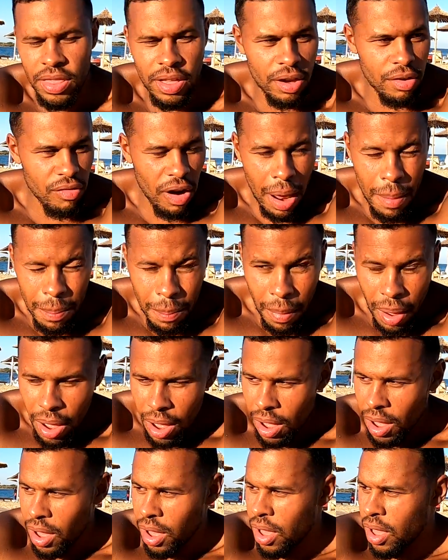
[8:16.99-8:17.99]
the
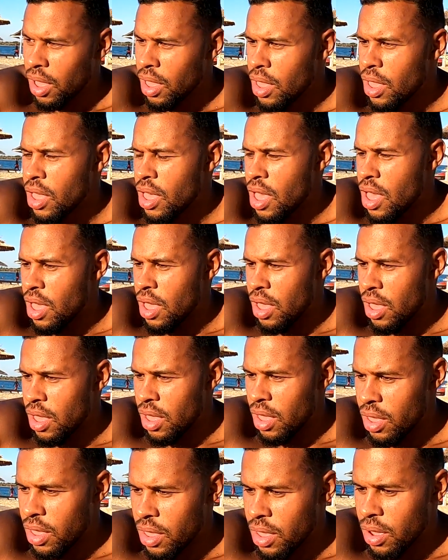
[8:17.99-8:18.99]
grandma
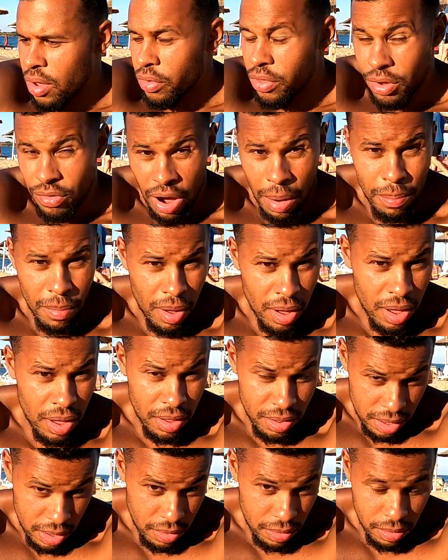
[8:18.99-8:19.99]
uh, or the
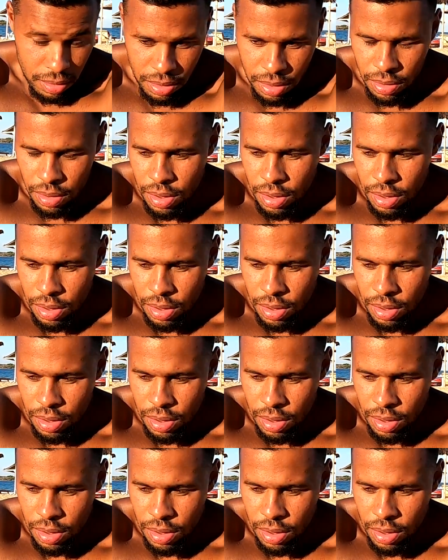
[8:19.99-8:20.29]
grandma, you know,